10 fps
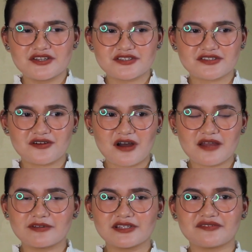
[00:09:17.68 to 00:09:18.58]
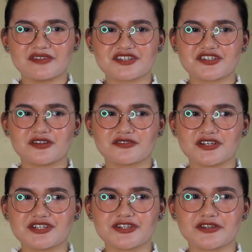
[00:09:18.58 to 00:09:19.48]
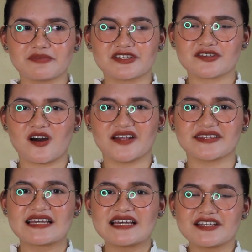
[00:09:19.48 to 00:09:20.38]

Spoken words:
So I believe that children should be taught